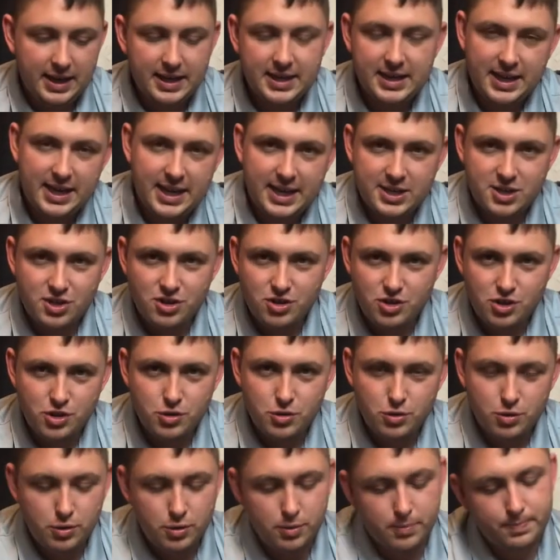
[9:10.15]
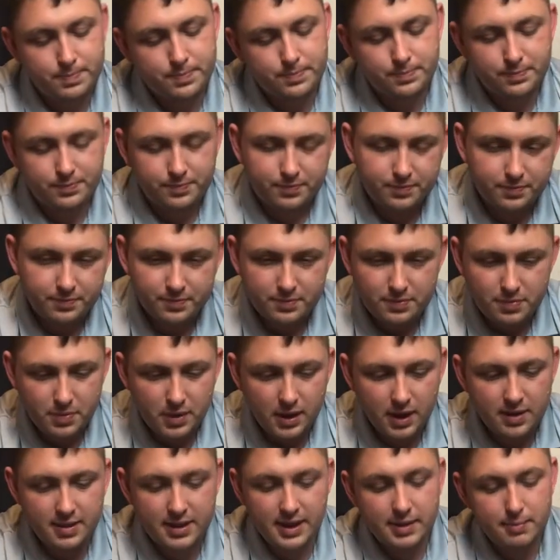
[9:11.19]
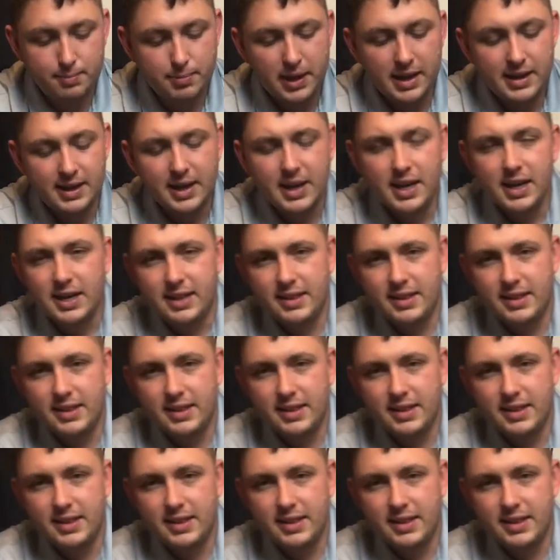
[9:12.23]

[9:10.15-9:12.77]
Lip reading: connection to thing. But